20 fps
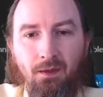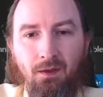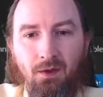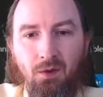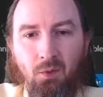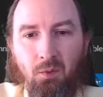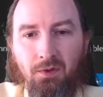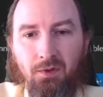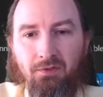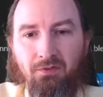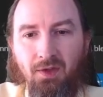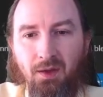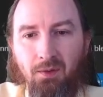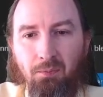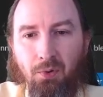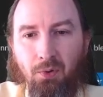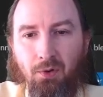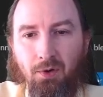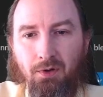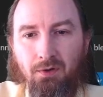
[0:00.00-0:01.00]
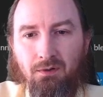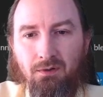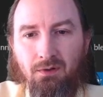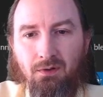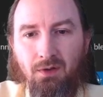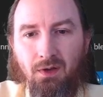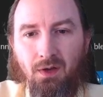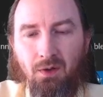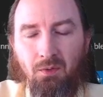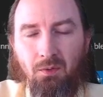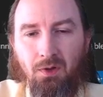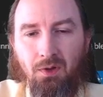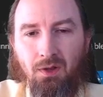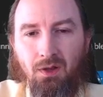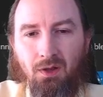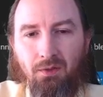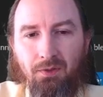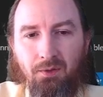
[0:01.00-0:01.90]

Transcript: What's that port? Well,